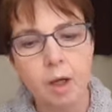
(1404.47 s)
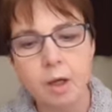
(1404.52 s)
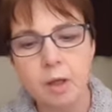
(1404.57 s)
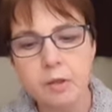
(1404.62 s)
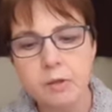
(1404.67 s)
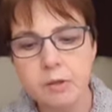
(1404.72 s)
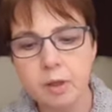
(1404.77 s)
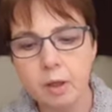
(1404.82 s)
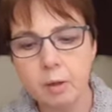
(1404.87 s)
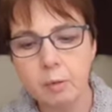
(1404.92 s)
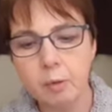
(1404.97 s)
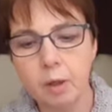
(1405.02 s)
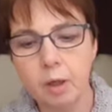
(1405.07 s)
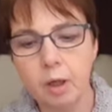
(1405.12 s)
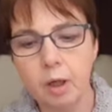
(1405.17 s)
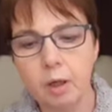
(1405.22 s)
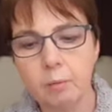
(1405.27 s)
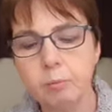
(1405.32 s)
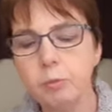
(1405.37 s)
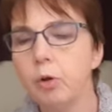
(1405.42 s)
So
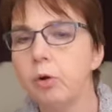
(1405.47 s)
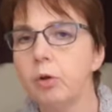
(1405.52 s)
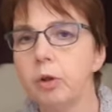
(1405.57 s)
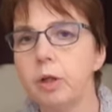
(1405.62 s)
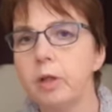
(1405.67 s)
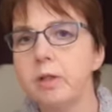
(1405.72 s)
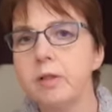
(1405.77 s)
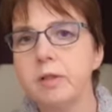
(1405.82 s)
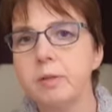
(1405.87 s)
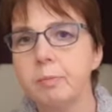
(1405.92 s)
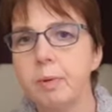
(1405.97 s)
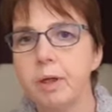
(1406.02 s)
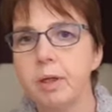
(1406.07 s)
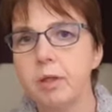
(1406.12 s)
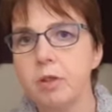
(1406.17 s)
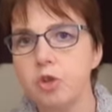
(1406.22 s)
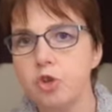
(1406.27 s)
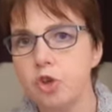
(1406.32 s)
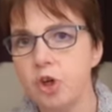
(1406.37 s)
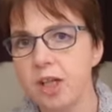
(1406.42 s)
I'm not going to make
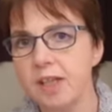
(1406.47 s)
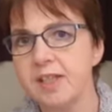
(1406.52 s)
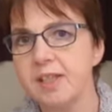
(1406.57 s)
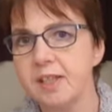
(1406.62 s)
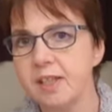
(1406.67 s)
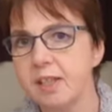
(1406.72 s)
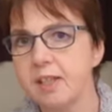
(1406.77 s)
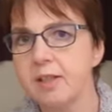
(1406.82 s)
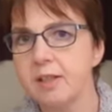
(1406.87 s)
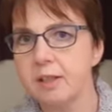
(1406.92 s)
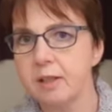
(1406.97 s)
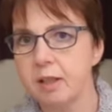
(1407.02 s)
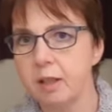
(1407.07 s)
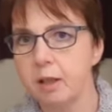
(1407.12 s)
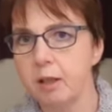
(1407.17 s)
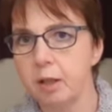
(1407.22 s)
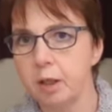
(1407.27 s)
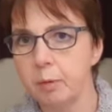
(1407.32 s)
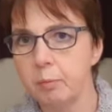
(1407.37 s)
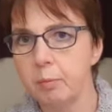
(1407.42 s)
the dress this
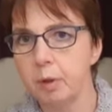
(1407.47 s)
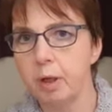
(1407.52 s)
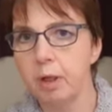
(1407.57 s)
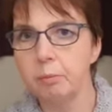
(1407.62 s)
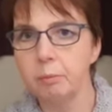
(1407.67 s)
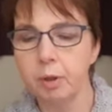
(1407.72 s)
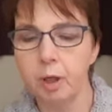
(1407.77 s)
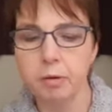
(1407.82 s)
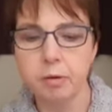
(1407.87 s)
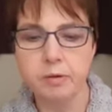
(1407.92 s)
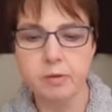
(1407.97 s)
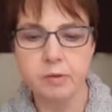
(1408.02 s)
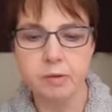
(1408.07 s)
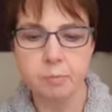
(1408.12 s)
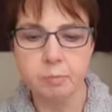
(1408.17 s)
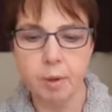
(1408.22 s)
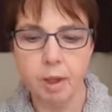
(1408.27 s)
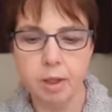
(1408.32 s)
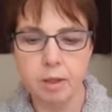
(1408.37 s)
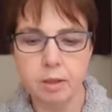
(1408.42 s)
time. I'm going to
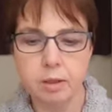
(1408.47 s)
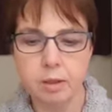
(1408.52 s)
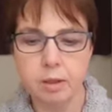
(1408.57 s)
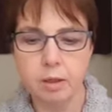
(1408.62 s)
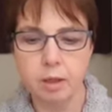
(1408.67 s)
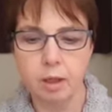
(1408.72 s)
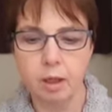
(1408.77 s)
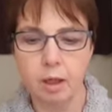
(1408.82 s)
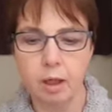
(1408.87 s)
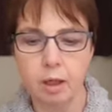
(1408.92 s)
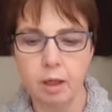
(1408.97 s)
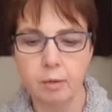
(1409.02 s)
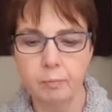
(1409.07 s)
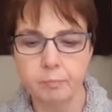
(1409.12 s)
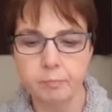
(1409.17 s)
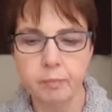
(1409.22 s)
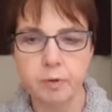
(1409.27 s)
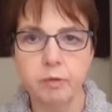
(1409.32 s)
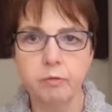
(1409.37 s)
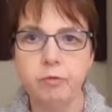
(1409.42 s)
make,
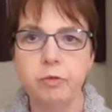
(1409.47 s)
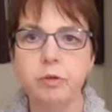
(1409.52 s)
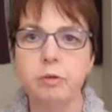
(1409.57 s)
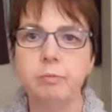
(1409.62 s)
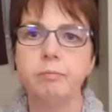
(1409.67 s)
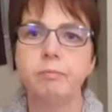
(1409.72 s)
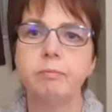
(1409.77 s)
if you